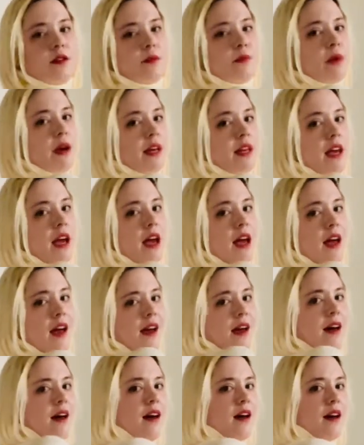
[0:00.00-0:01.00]
But
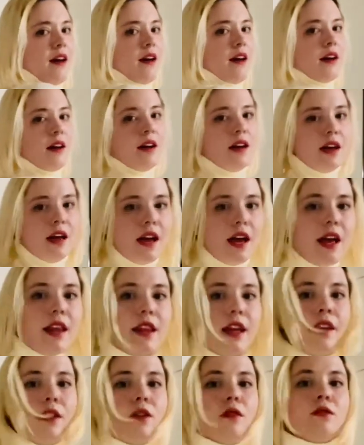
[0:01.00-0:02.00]
yeah, and
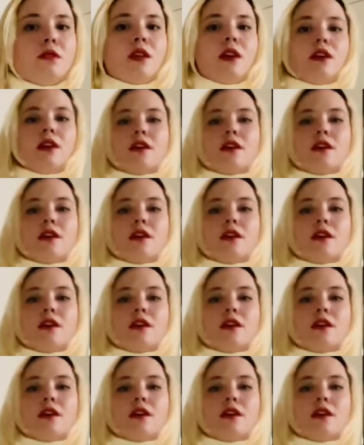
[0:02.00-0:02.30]
they don't